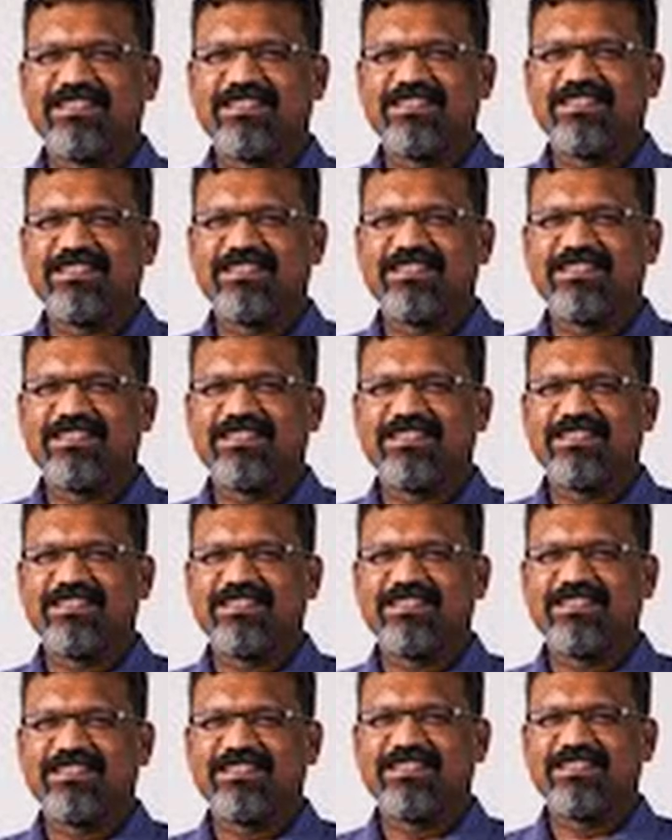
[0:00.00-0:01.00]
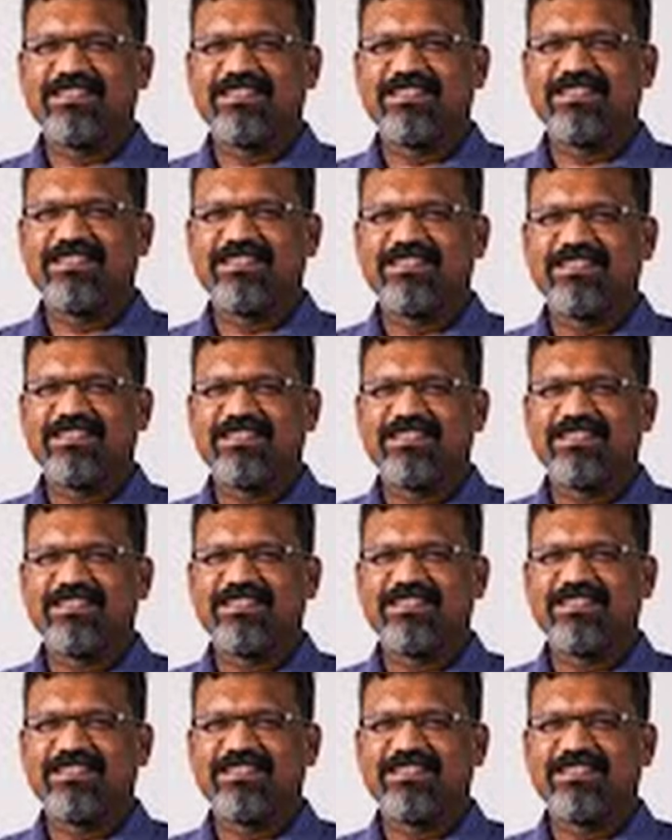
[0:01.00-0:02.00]

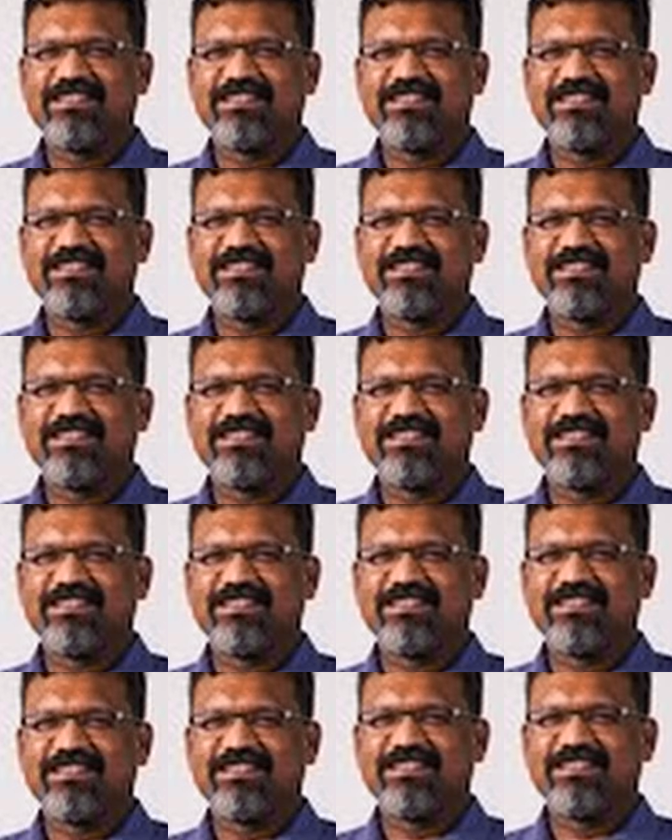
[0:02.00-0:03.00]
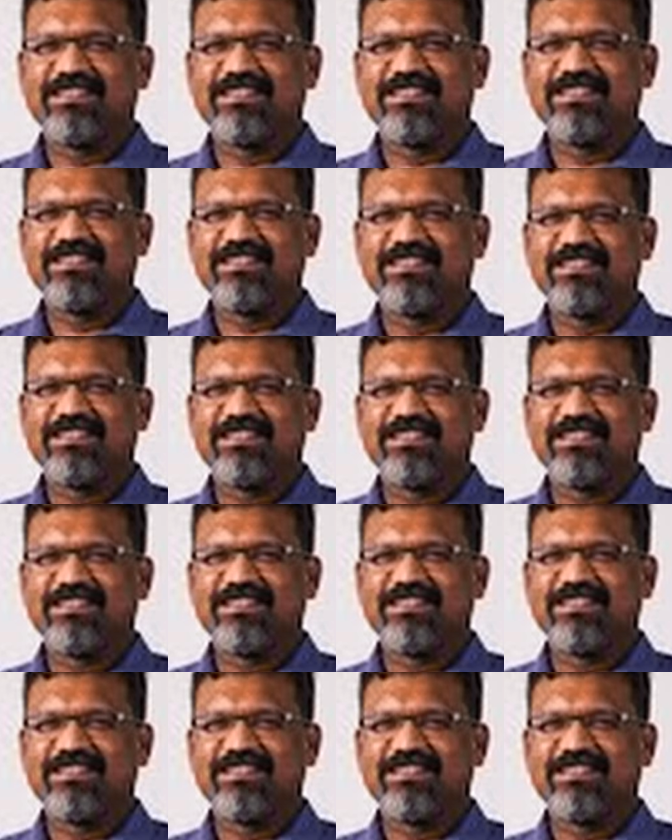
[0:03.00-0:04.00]

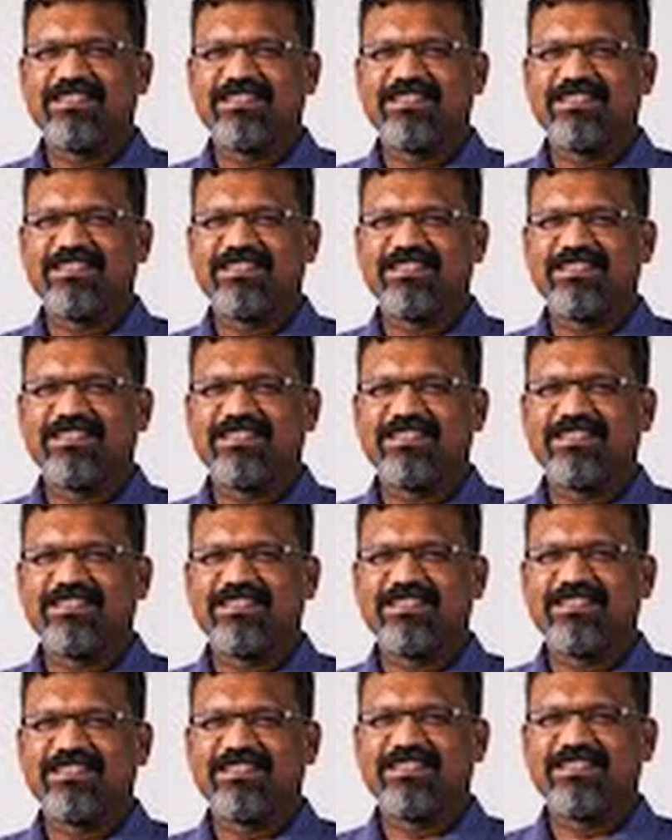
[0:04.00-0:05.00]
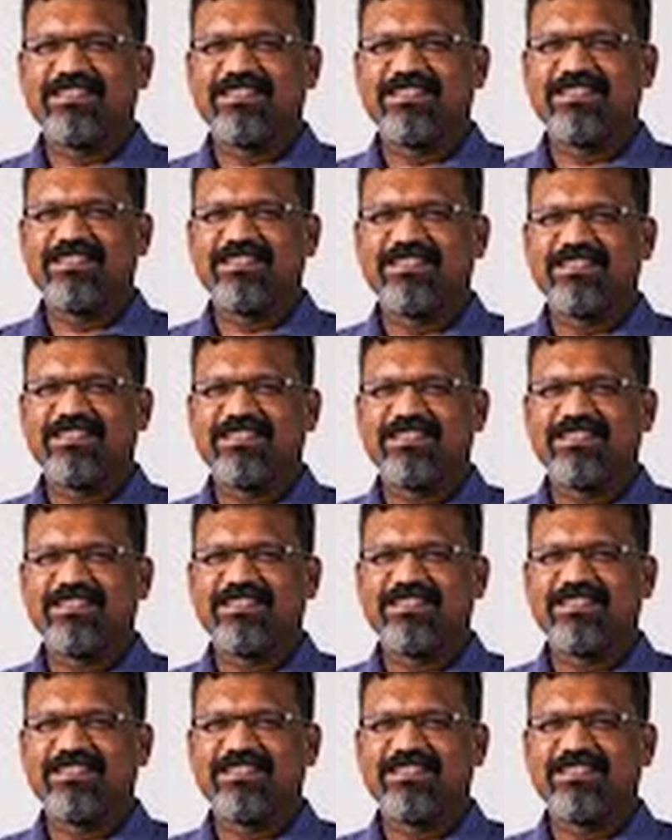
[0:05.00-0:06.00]

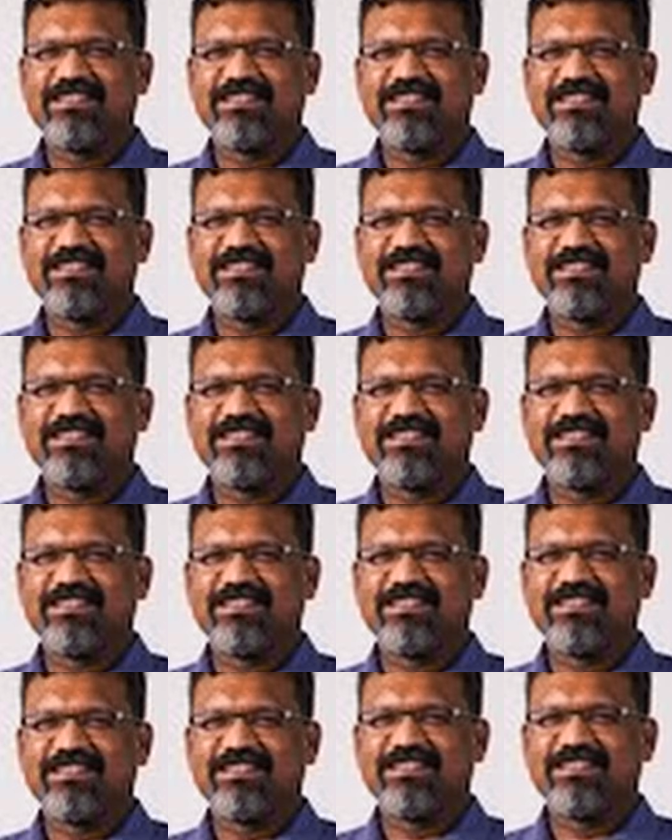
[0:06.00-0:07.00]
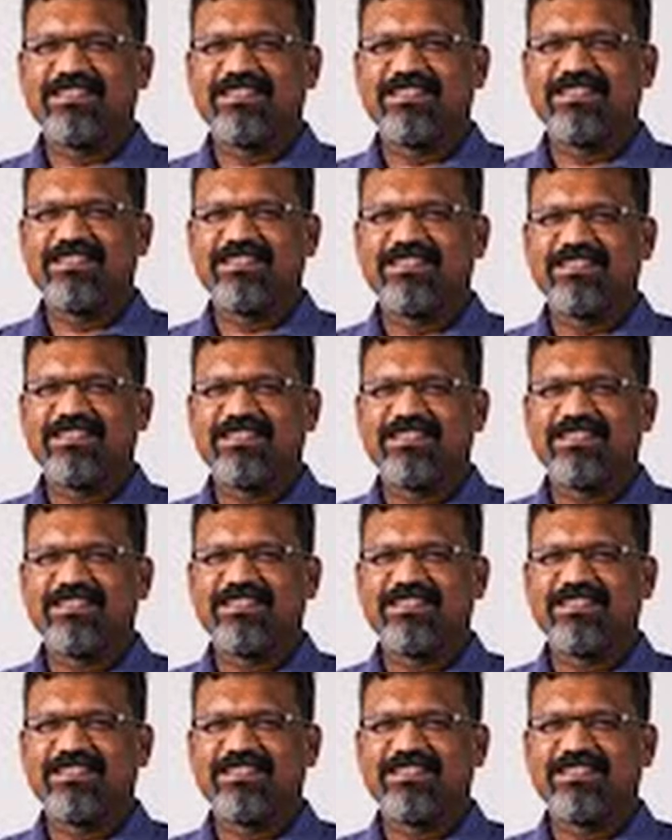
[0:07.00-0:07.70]
Nothing is said.